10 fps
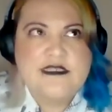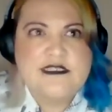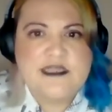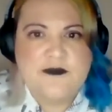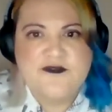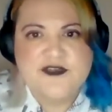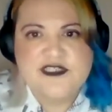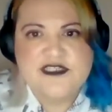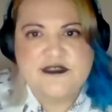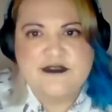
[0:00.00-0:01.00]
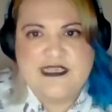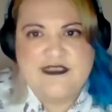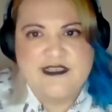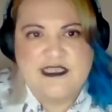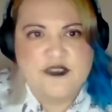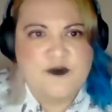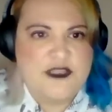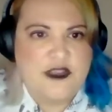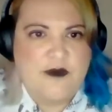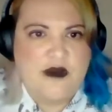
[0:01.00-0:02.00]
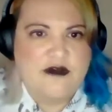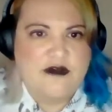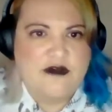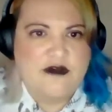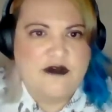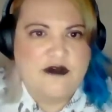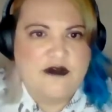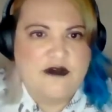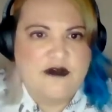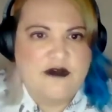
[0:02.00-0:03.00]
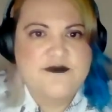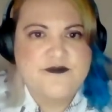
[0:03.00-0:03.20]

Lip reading: some of us still eat things we know aren't good for us.